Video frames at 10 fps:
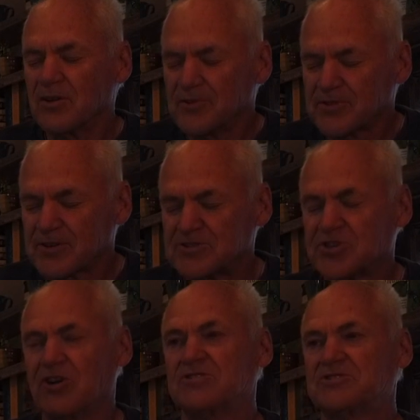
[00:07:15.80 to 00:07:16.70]
Lutheran
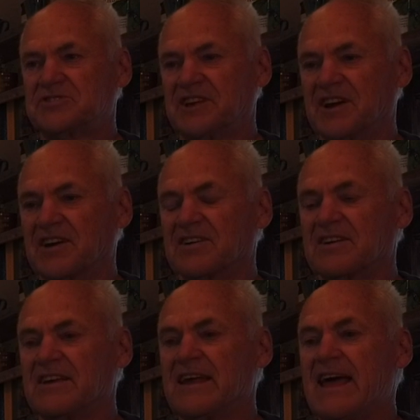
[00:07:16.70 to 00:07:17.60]
church there.
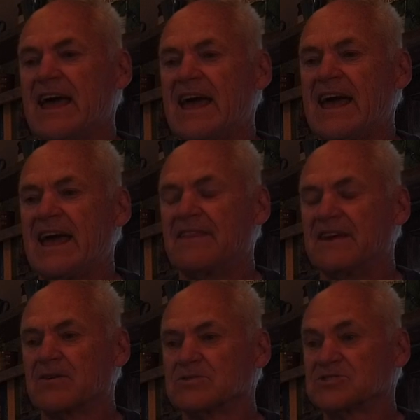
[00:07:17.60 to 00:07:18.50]
And
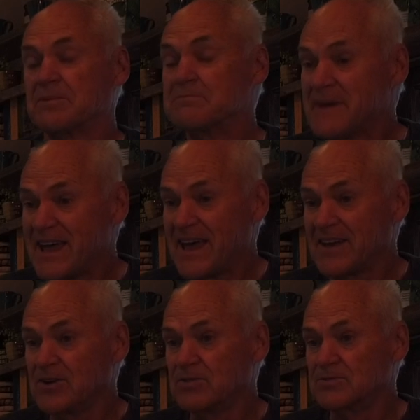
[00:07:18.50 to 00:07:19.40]
there was a
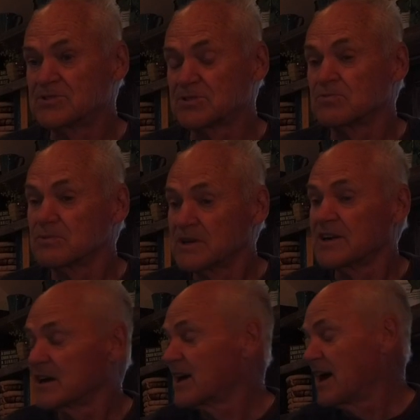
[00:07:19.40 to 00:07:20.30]
man who was
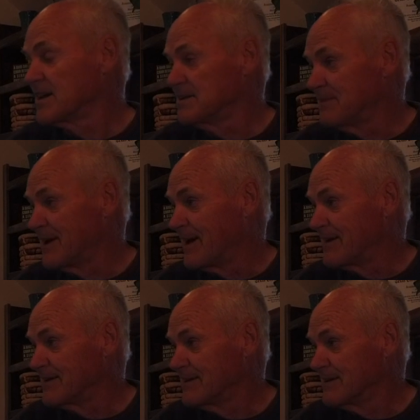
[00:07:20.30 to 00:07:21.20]
really a godly
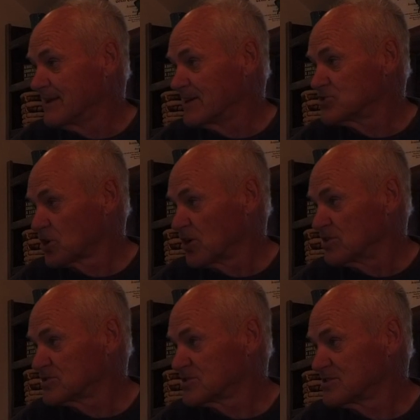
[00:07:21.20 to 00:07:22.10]
man in that
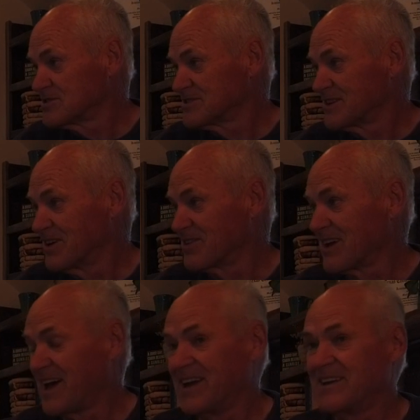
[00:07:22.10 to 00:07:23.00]
church,
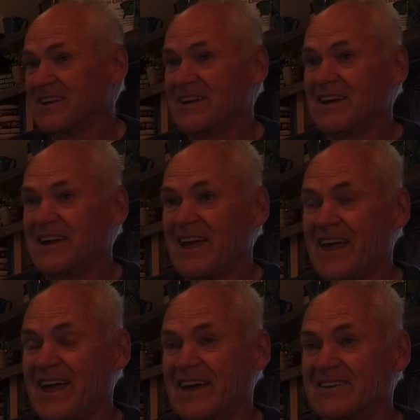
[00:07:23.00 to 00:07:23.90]
okay?
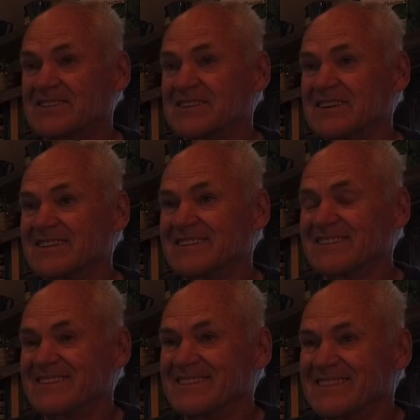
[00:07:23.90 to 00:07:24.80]
And
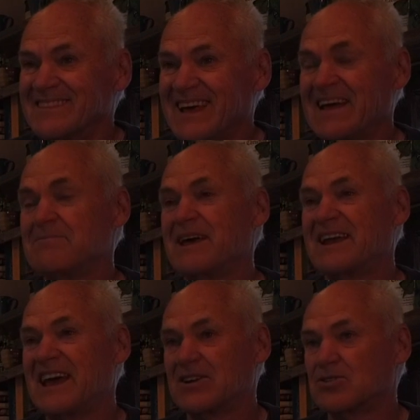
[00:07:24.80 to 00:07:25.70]
that
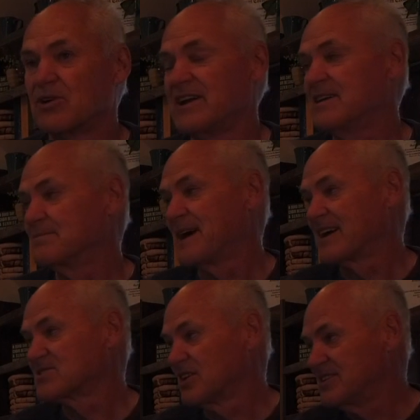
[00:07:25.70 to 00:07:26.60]
man had a great
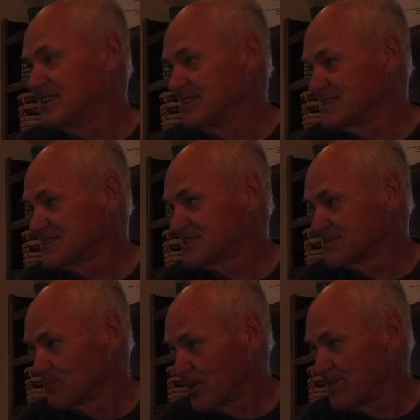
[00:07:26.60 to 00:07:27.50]
impact on
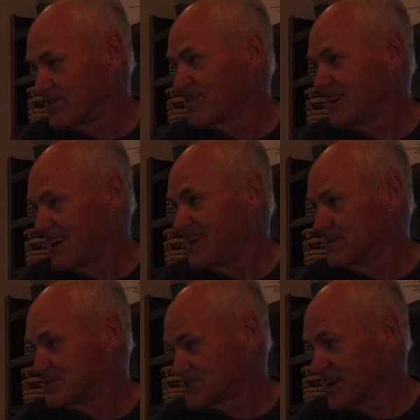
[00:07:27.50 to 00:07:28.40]
his brother and
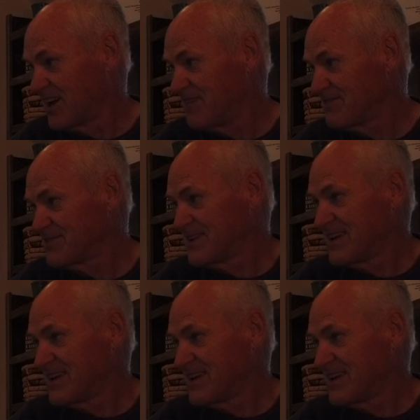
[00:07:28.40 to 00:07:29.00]
himself.